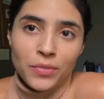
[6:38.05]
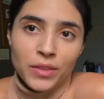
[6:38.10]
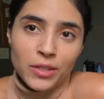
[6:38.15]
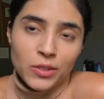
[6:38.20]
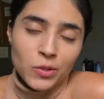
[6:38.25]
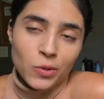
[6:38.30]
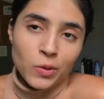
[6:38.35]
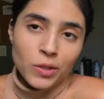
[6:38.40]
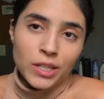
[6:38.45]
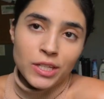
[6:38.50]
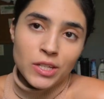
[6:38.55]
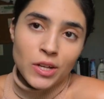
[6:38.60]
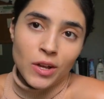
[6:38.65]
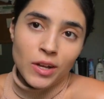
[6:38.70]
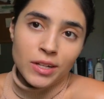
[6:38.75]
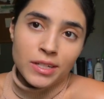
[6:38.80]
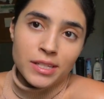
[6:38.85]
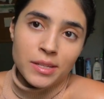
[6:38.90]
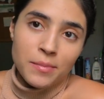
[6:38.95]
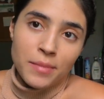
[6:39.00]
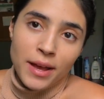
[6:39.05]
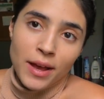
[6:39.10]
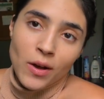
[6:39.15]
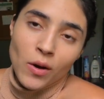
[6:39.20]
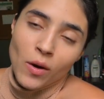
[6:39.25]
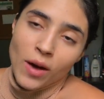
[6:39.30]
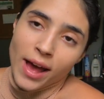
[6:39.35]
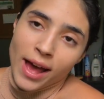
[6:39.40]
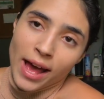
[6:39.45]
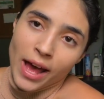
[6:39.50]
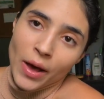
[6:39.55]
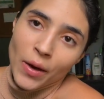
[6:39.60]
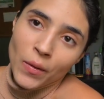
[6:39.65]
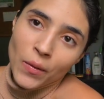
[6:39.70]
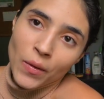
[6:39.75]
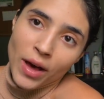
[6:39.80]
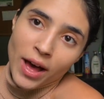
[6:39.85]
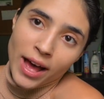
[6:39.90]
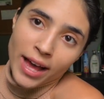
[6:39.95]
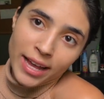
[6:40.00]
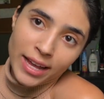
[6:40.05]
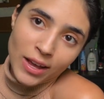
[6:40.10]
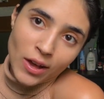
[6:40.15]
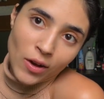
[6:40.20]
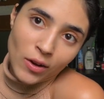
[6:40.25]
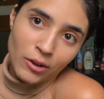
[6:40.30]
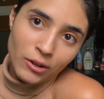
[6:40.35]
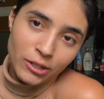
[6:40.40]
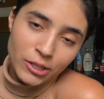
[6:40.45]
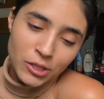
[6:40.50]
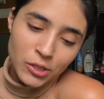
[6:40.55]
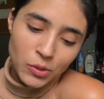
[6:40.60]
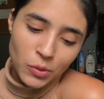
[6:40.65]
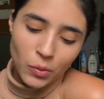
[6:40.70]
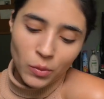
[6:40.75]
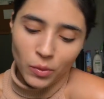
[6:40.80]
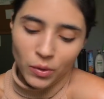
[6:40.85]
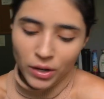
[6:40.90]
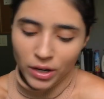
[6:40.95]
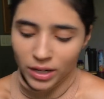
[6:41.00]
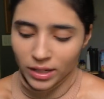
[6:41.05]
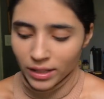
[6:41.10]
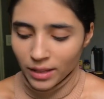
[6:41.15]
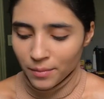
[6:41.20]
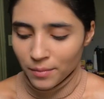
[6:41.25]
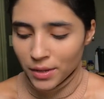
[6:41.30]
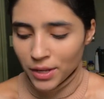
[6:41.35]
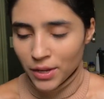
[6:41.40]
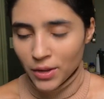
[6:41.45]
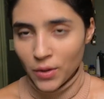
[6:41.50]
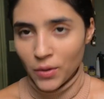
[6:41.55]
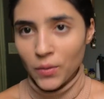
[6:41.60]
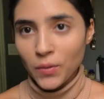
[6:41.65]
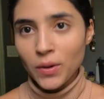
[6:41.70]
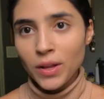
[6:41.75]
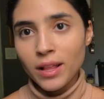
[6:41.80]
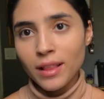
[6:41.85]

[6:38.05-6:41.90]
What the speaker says: solely talks about how I contour, let me know.